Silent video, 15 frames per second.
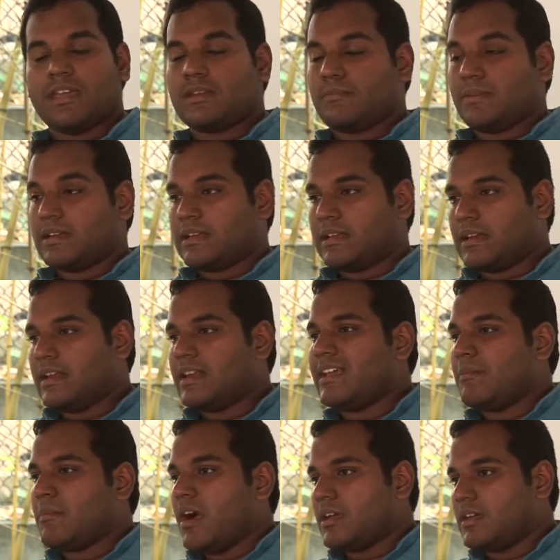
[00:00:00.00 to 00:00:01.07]
particularly
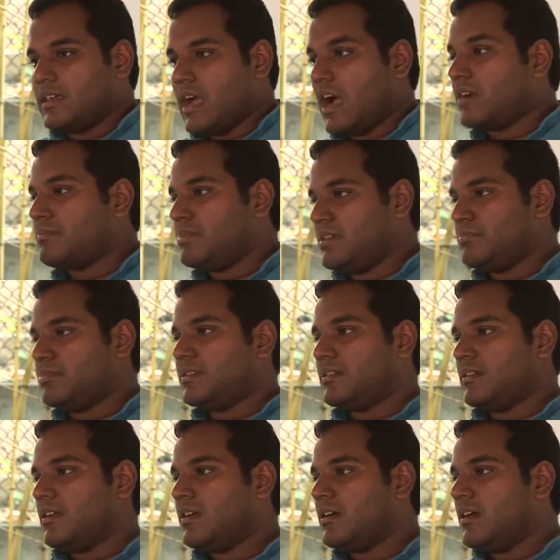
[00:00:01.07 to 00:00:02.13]
among young people,
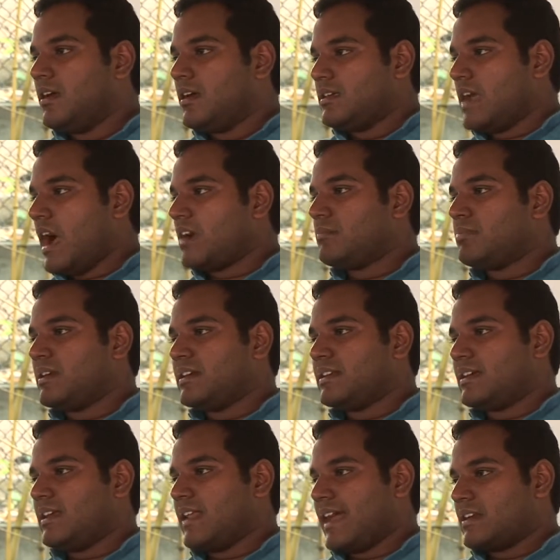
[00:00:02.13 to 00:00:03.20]
young
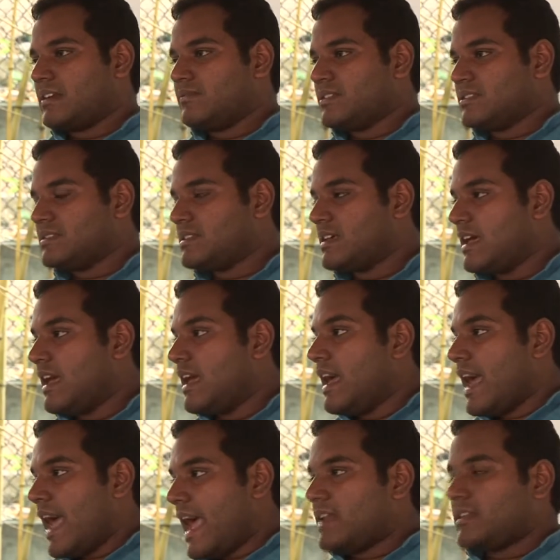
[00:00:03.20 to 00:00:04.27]
political activists,
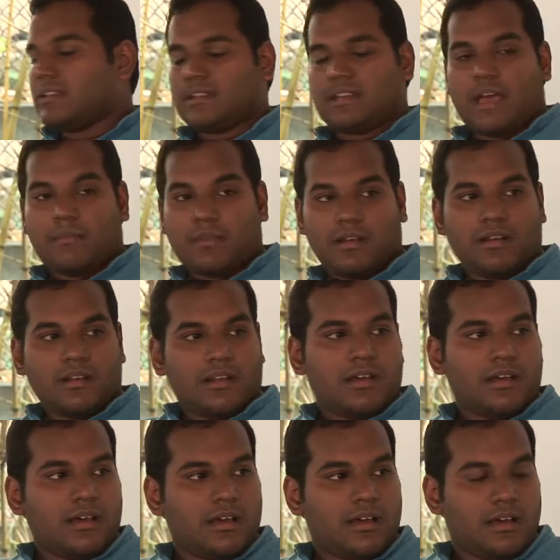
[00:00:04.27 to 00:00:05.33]
and the Tamil
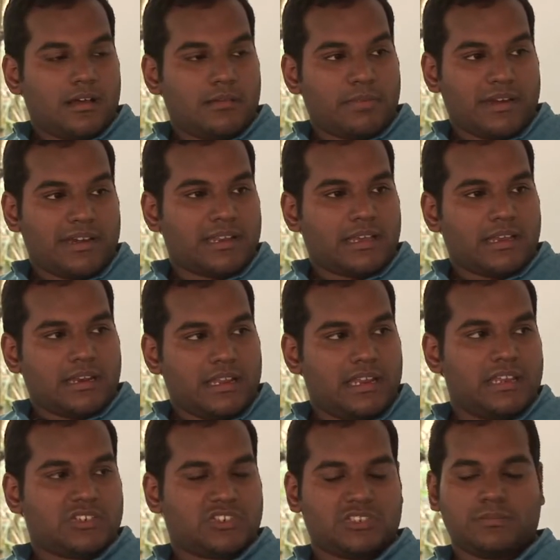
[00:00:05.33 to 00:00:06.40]
political
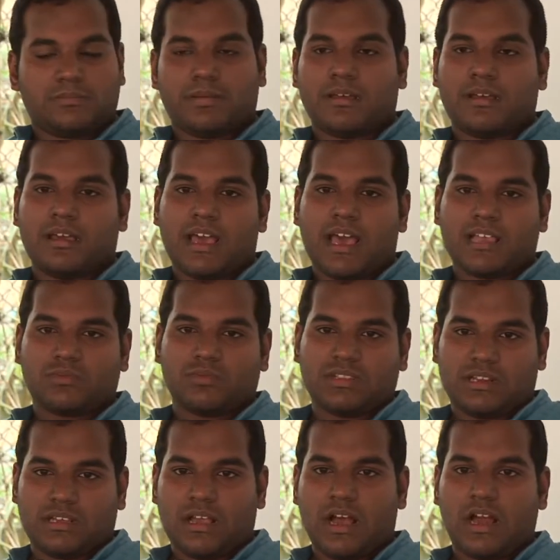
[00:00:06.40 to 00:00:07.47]
leadership as with
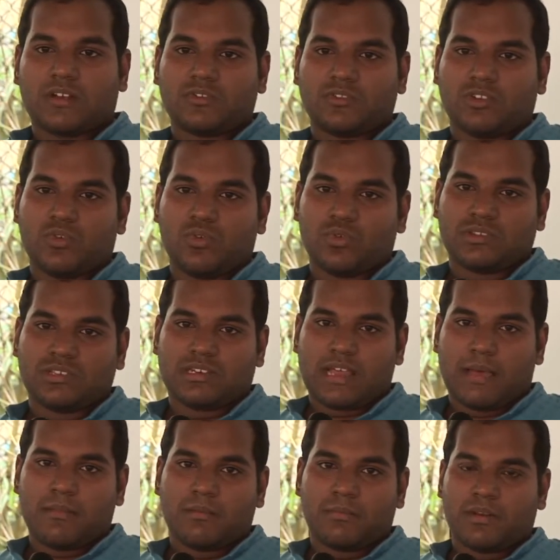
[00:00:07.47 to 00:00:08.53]
regard to the course that
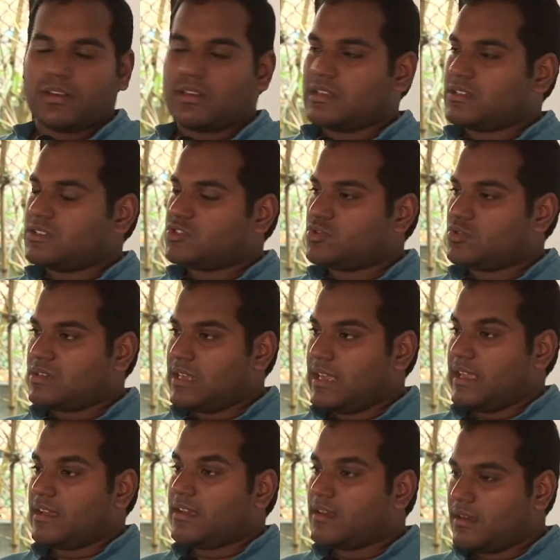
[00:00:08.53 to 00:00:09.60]
Tamil politics should take.